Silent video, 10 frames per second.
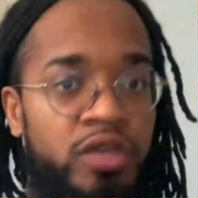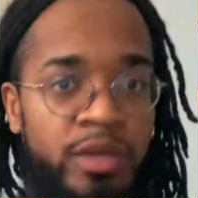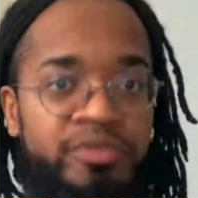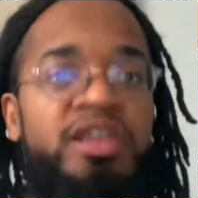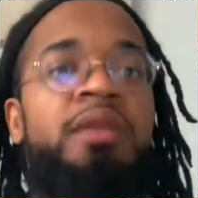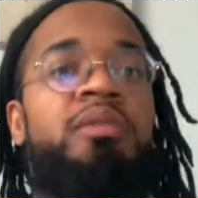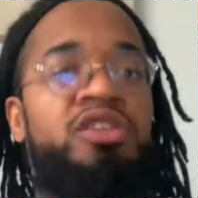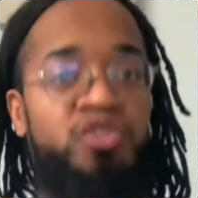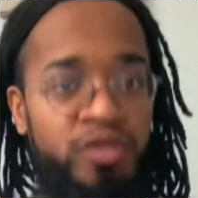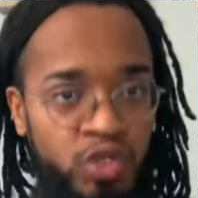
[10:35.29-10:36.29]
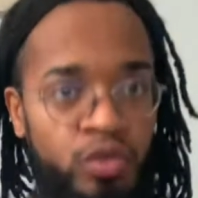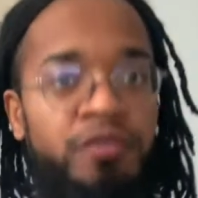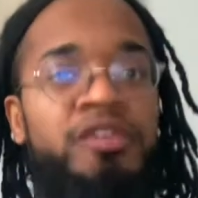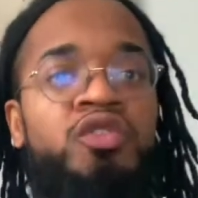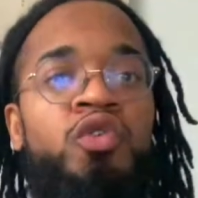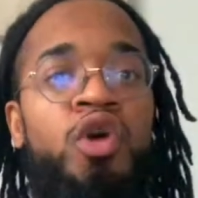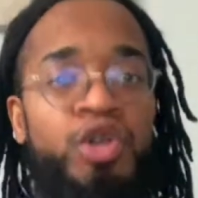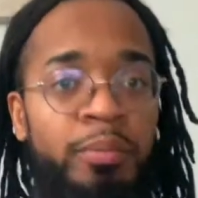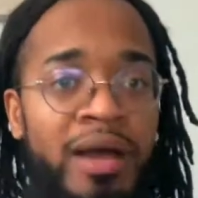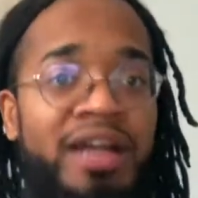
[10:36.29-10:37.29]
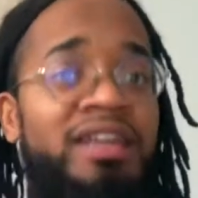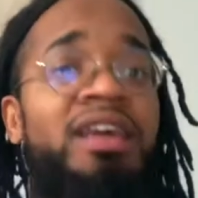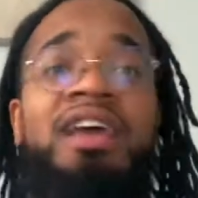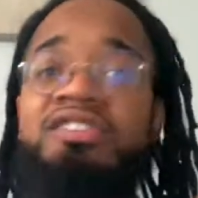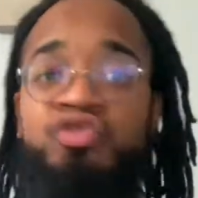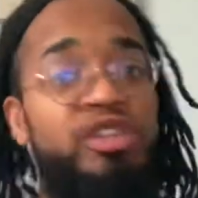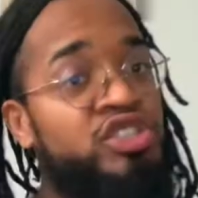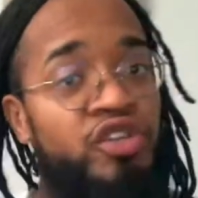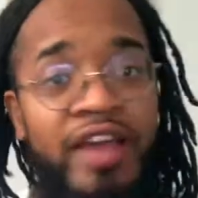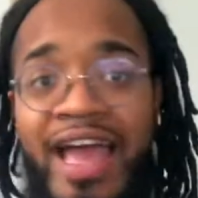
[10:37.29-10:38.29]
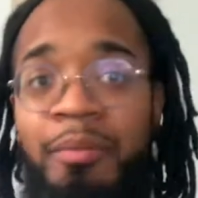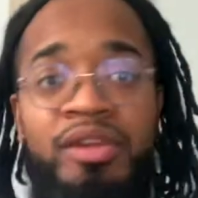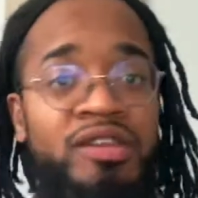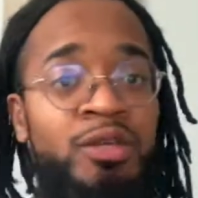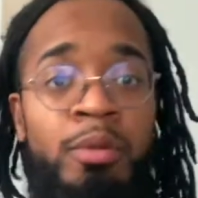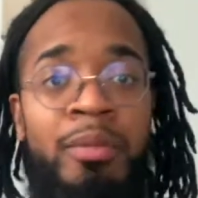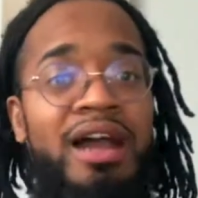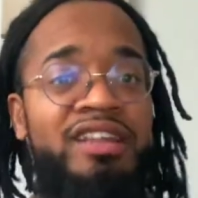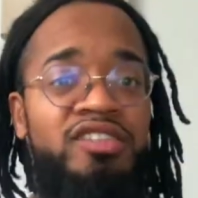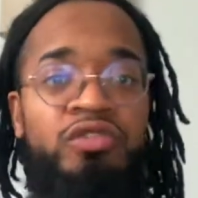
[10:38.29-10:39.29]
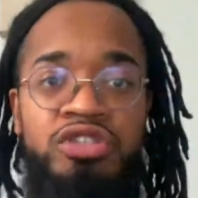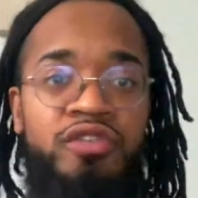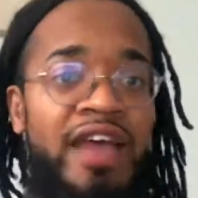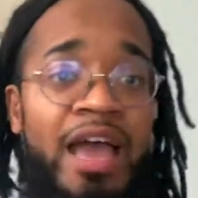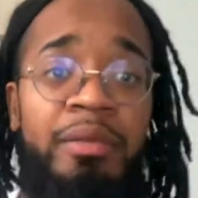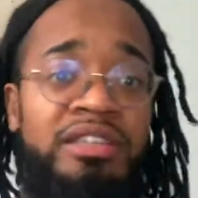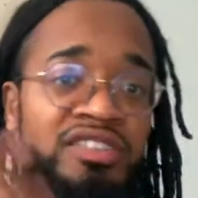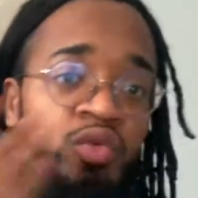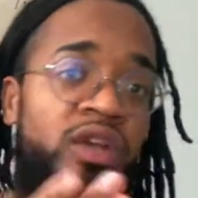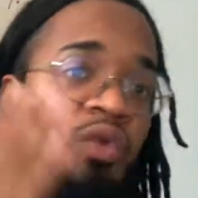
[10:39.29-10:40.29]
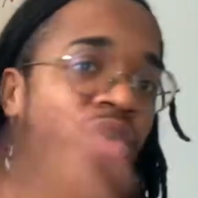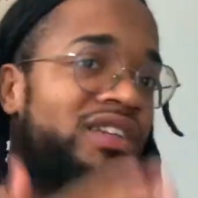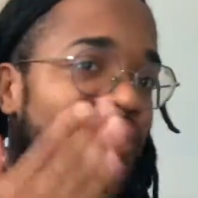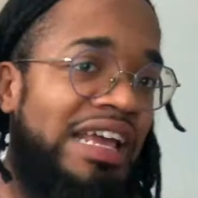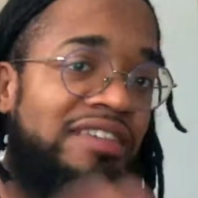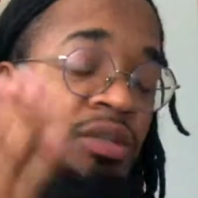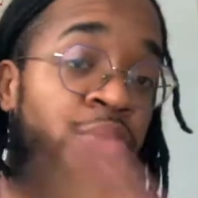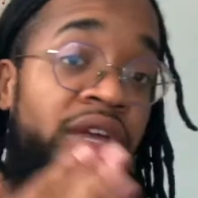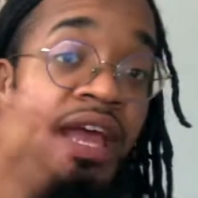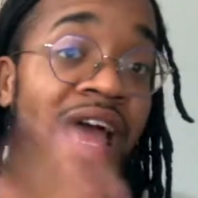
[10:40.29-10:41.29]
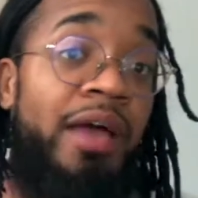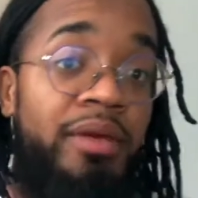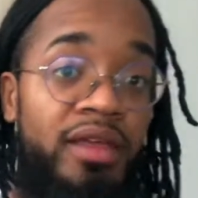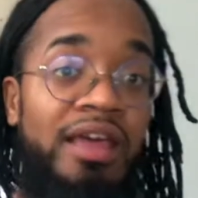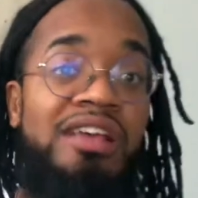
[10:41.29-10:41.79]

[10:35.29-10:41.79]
You know what I'm saying? Because you've been doing it for so long, your body is a creature of habit. The human body is a creature of habit. It takes 21 days to break a habit.